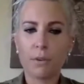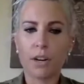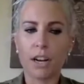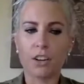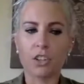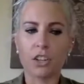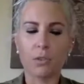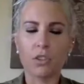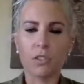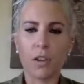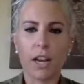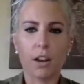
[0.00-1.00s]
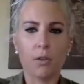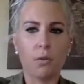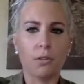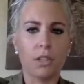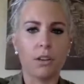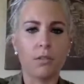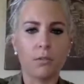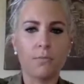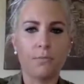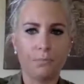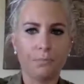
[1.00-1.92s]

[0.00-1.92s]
production, which was kind of cool too.